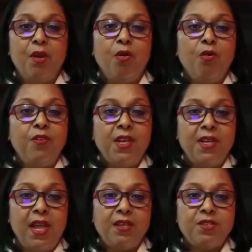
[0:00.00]
Over the
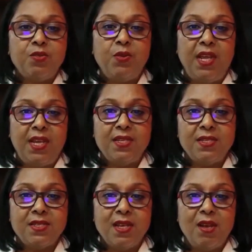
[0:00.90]
next 2
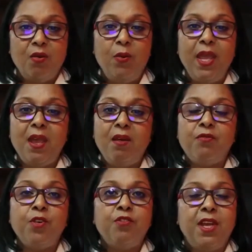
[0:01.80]
days, we have
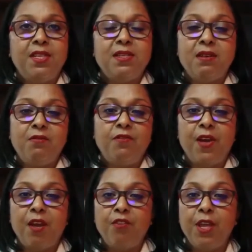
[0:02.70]
curated a
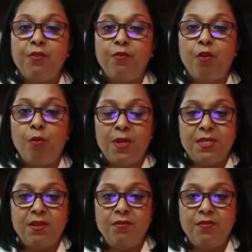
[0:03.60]
very
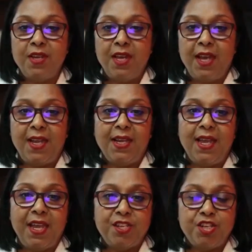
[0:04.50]
informative,
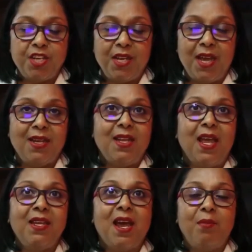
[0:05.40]
engaging, and
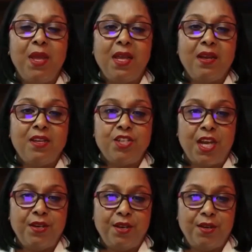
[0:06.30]
dynamic
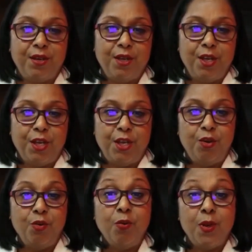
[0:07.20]
agenda.
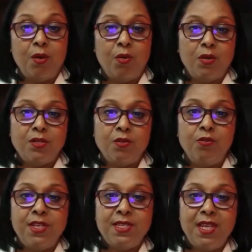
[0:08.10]
You will also
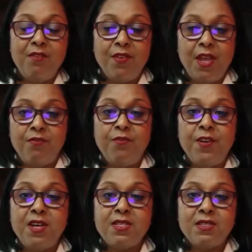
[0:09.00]
receive a
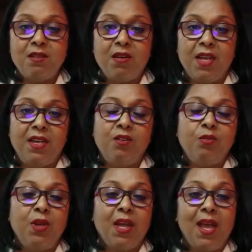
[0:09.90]
first look into
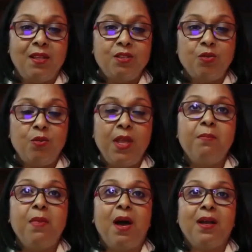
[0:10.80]
the CANTO
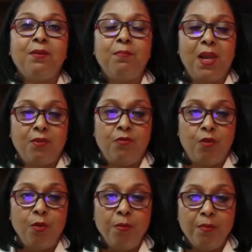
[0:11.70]
e-market
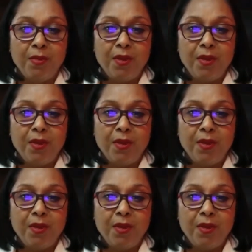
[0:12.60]
platform,